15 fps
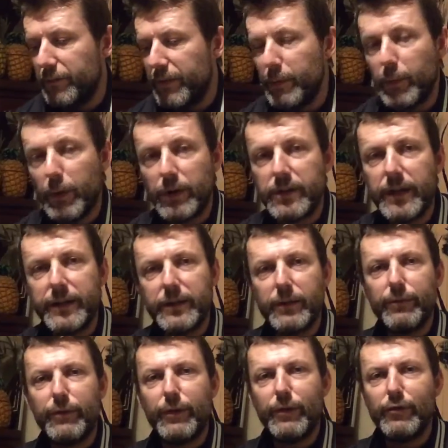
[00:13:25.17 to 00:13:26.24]
it works out to
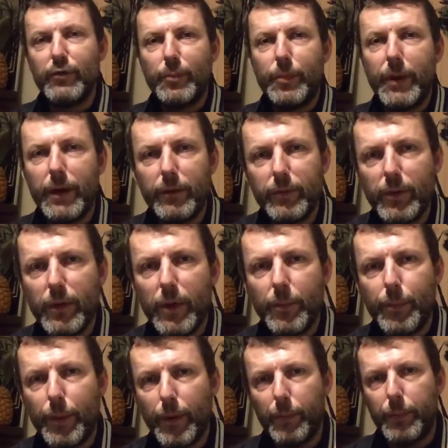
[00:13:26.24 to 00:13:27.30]
£300
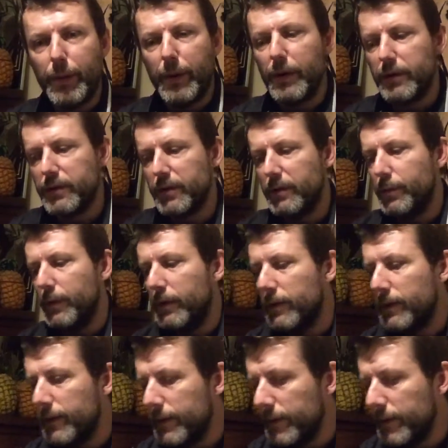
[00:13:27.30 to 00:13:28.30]
per person. But